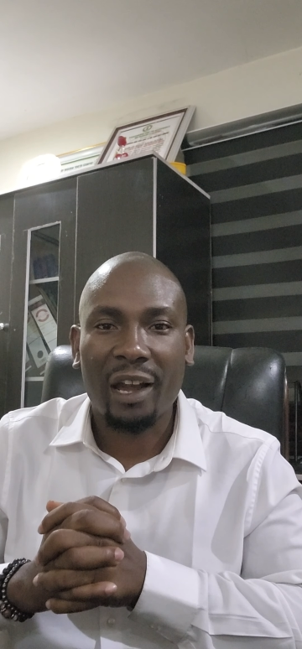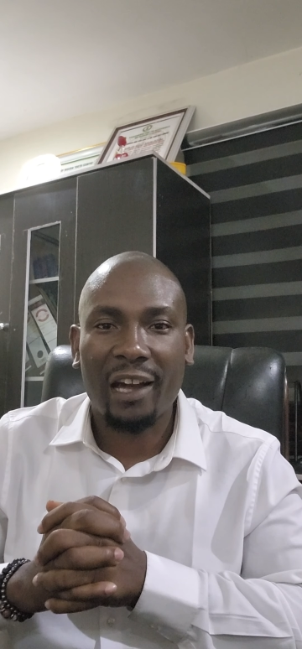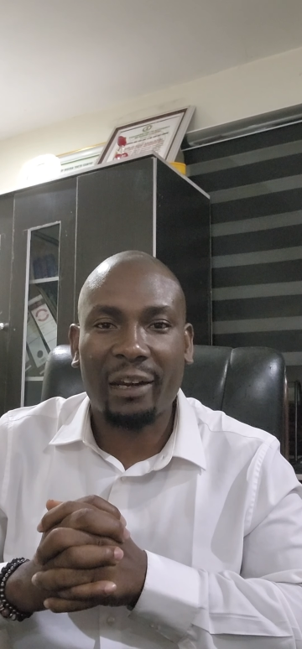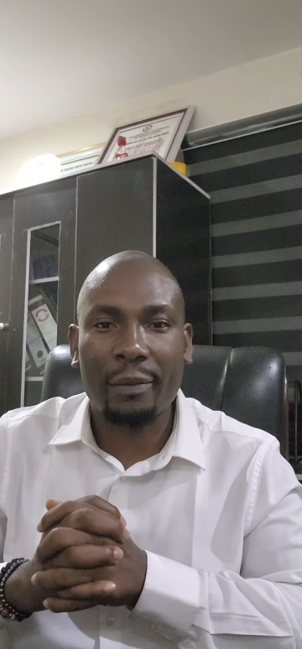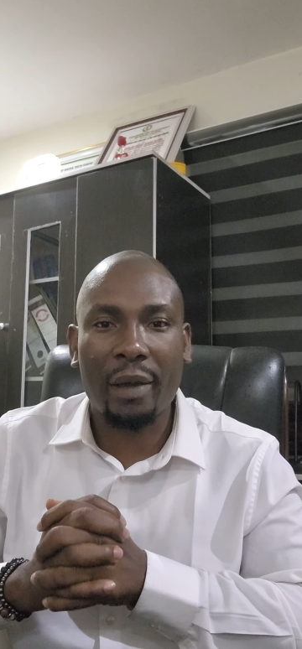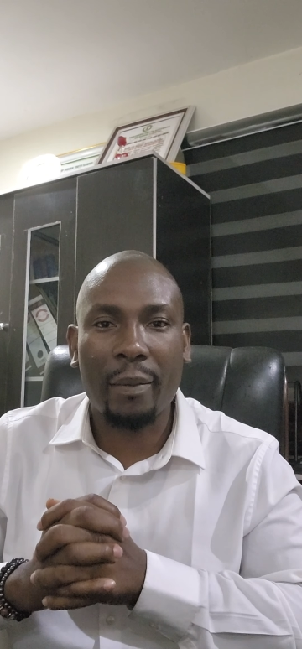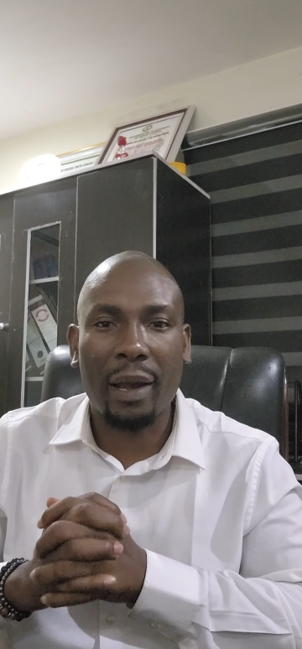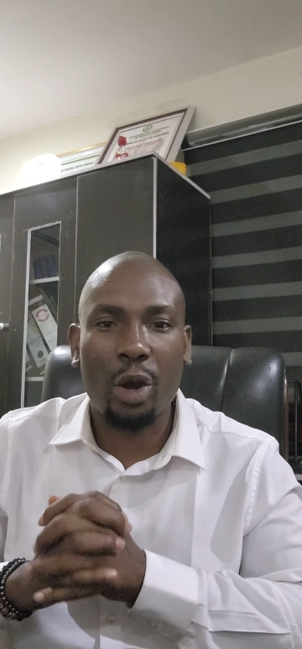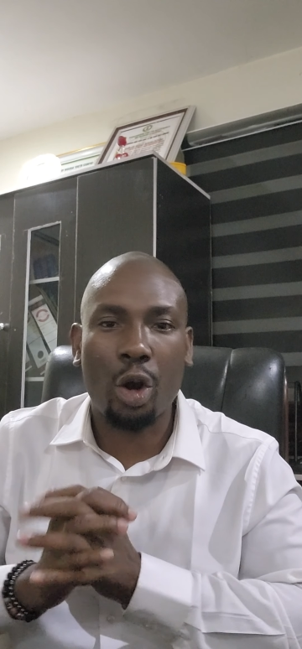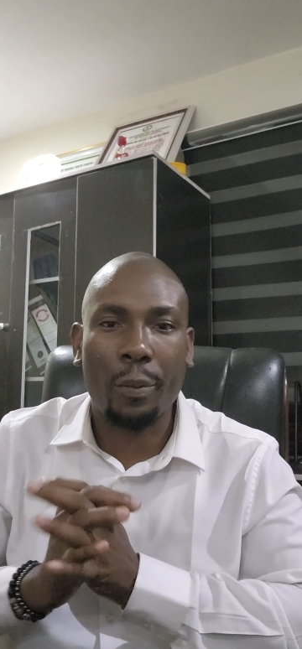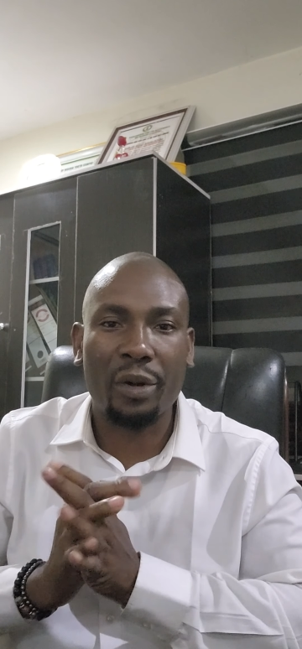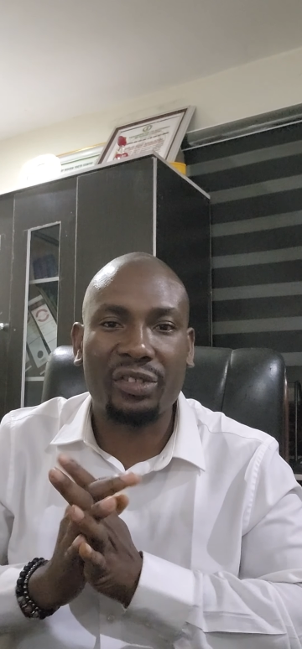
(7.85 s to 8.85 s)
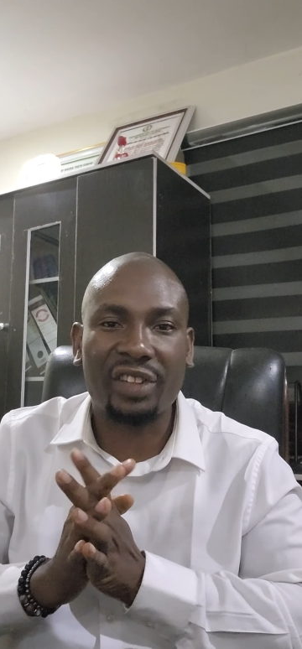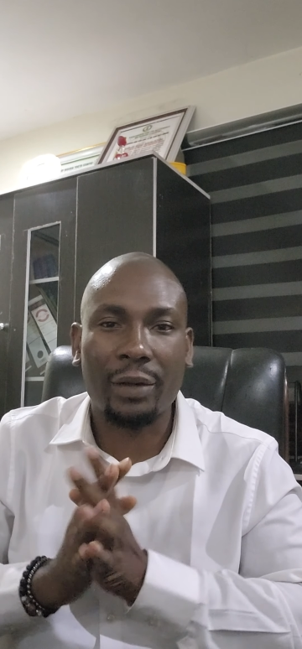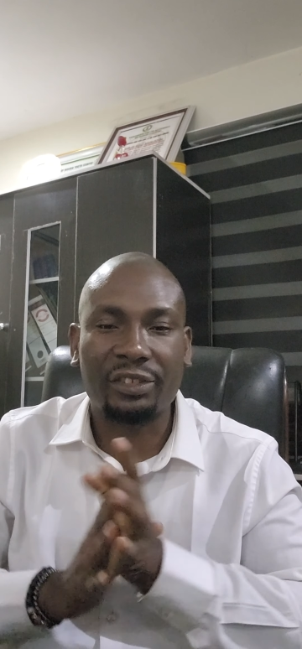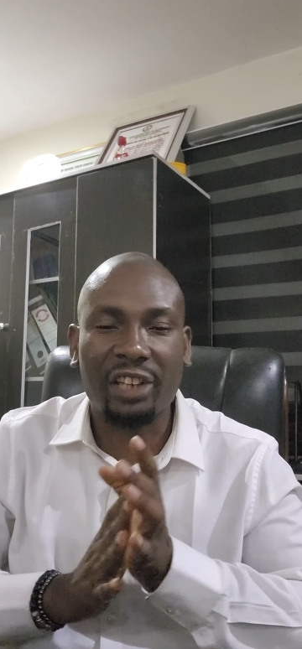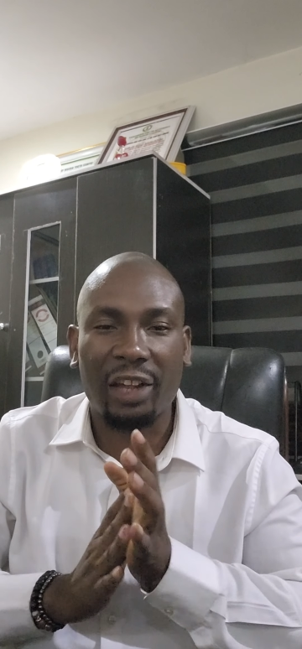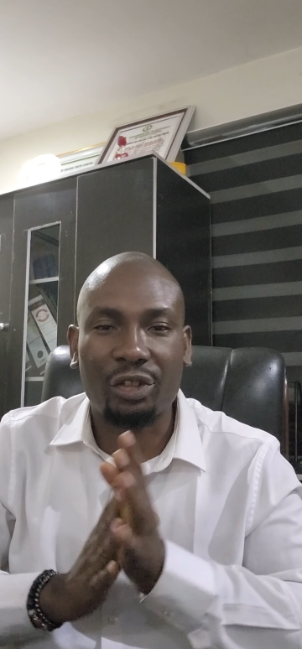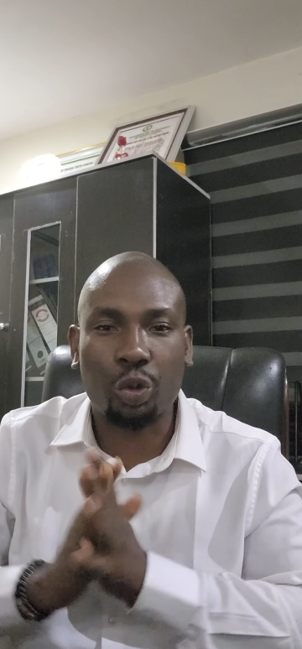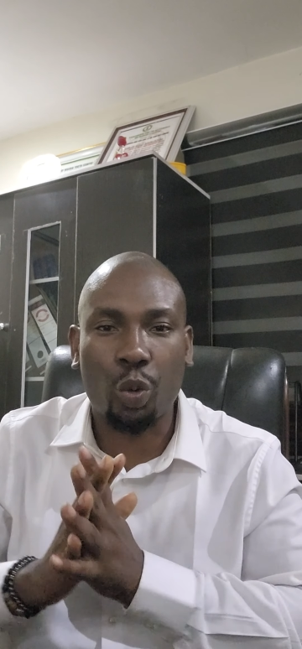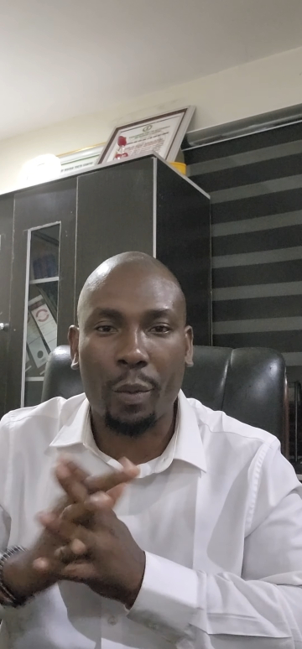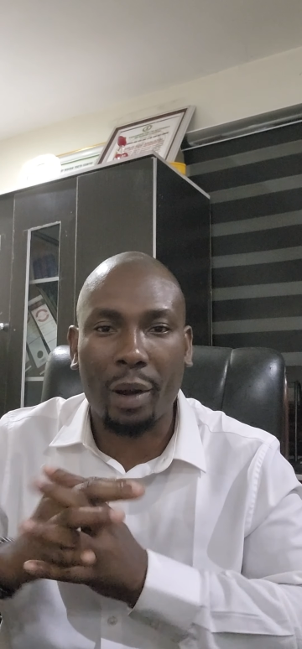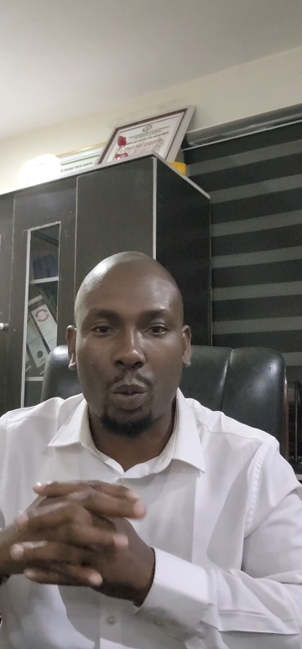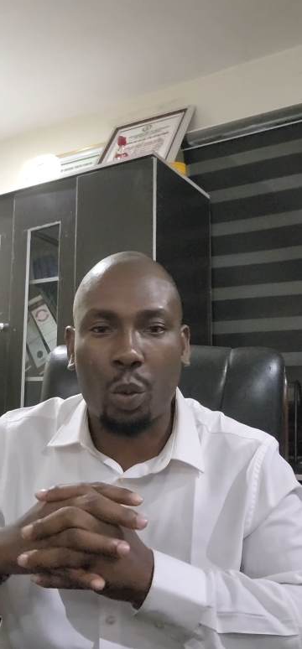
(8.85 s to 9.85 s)
I remain my humble self, Charles
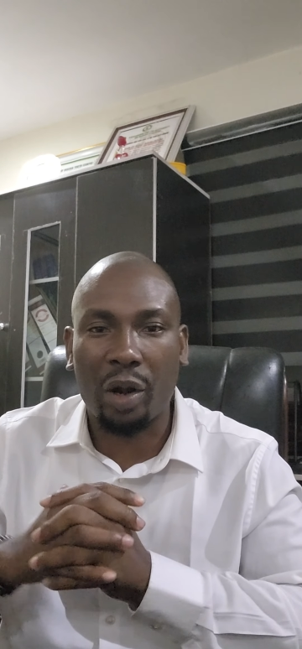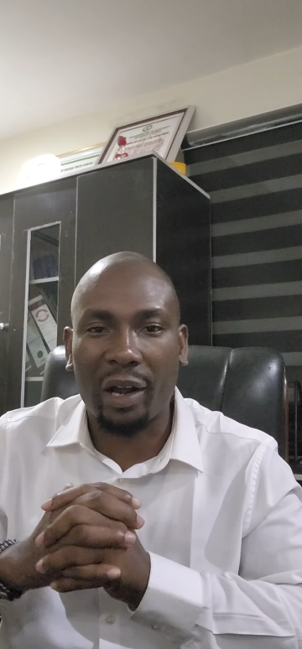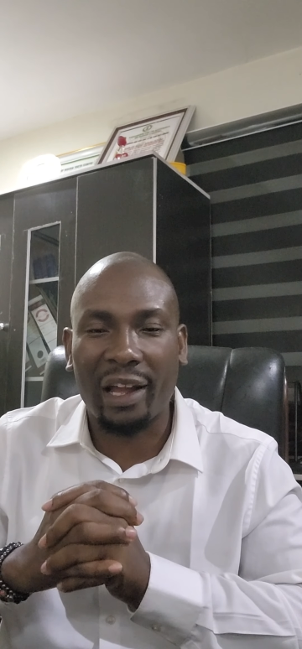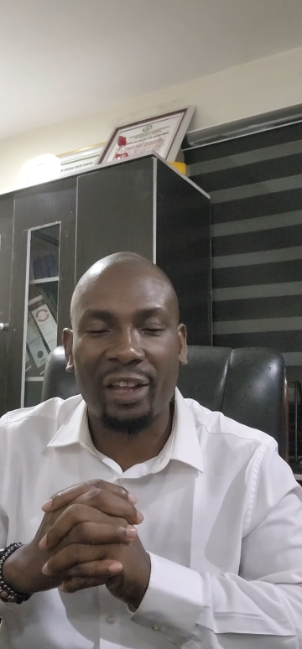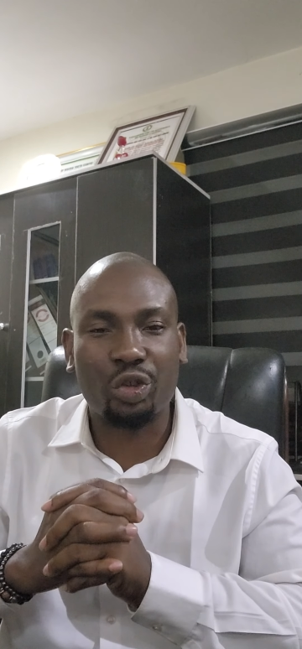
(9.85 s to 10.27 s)
Chukwumakwoka